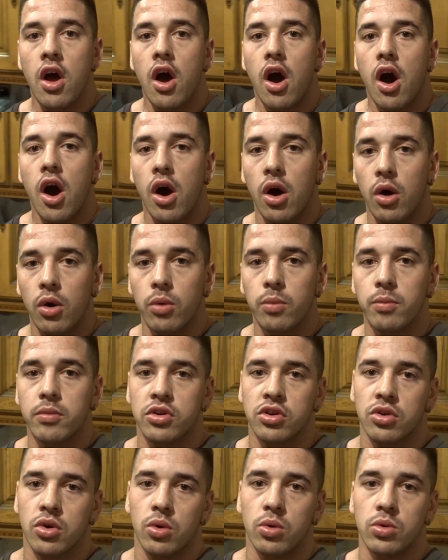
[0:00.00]
home
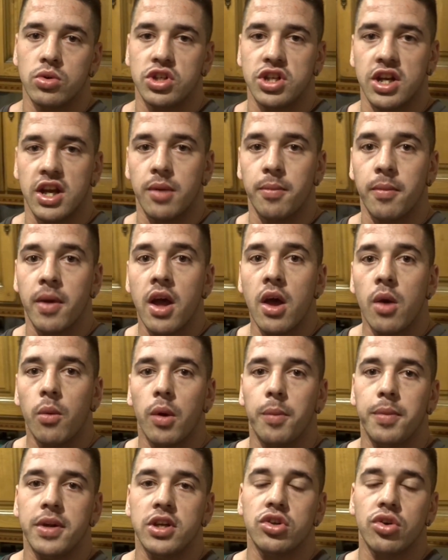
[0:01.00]
school gym.
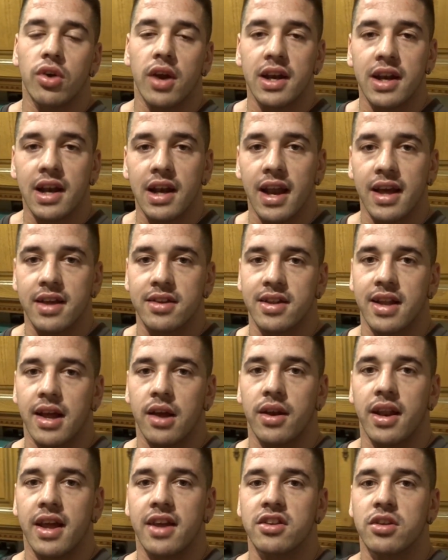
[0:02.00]
We'll be training legs
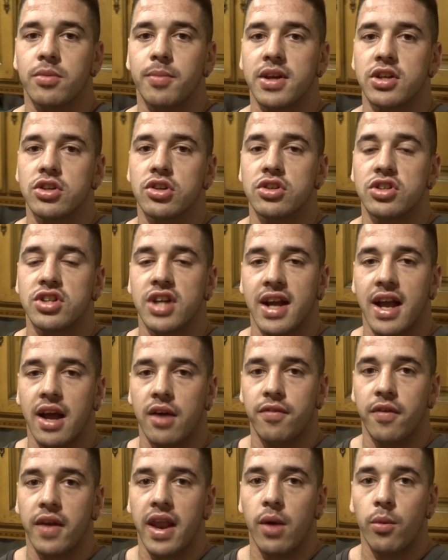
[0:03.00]
down there, so make sure you check
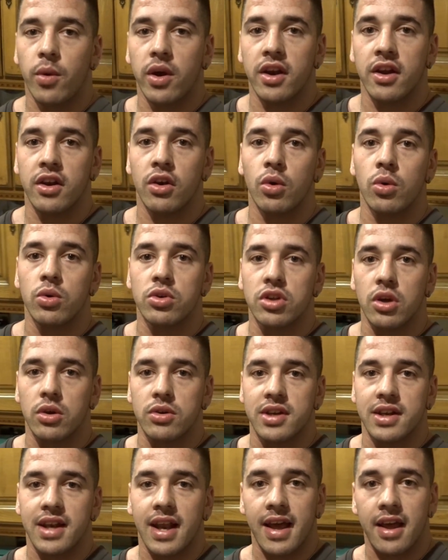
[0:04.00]
out for that one. And also
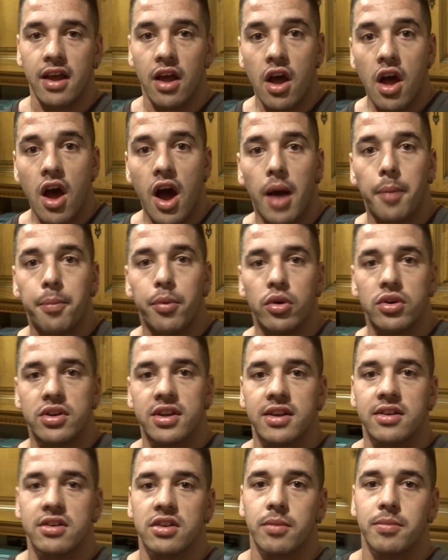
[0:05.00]
today, I booked
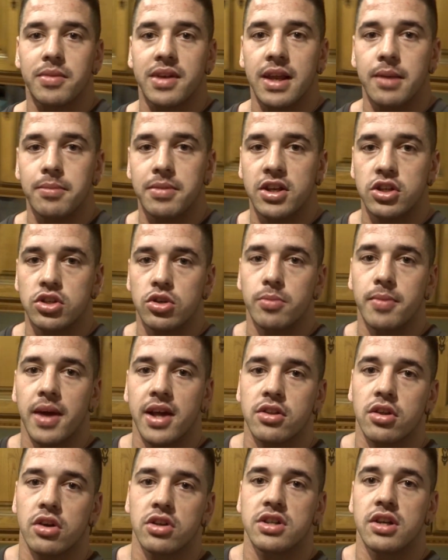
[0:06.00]
in some deep tissue
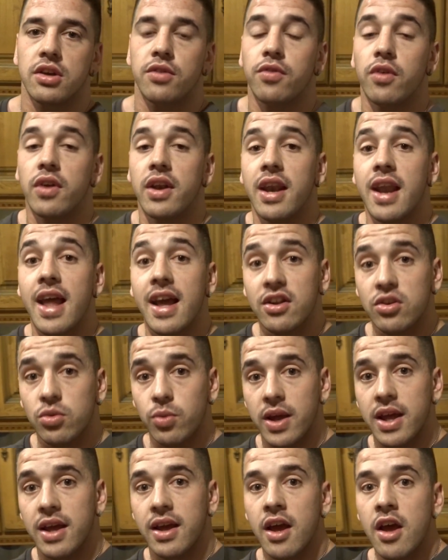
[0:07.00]
massages for next
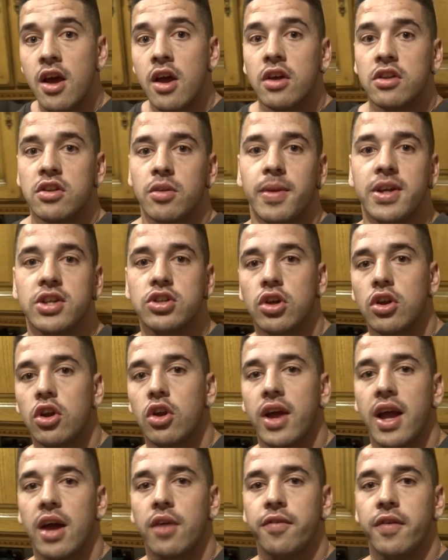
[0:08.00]
week, so make sure you
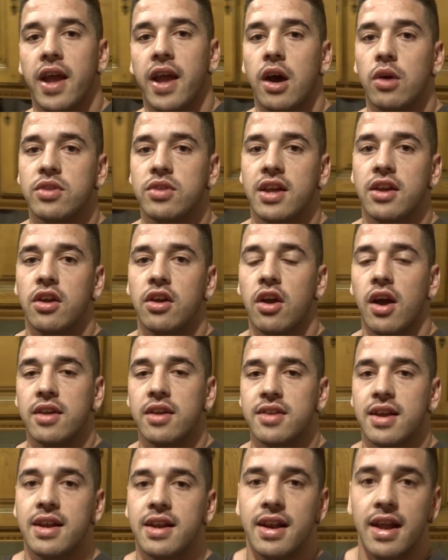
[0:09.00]
look out for that. I'll take you
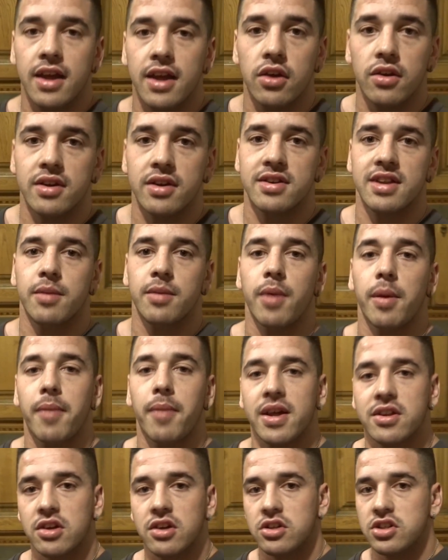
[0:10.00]
guys in there. You can see my
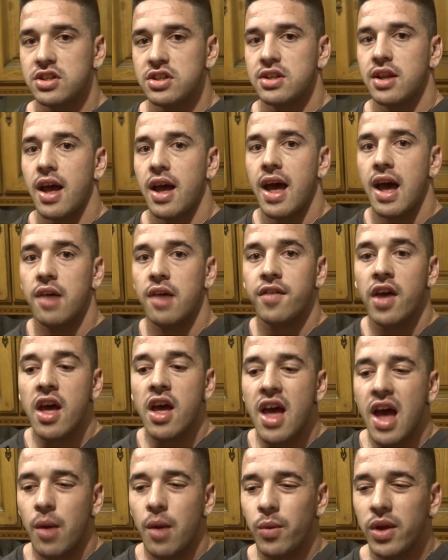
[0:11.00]
massages that I have,
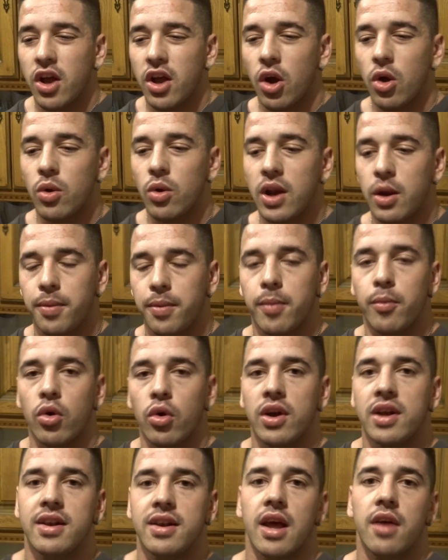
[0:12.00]
and we go a little bit
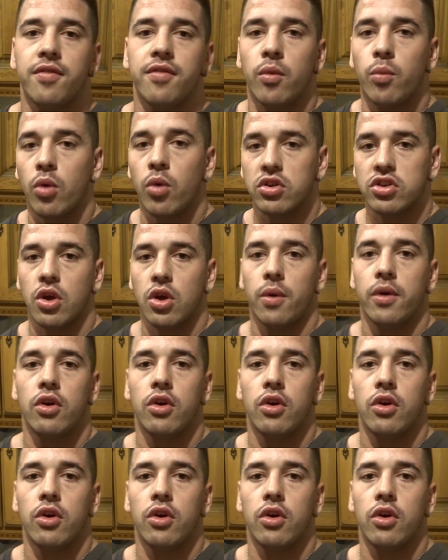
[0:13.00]
more in depth on what's going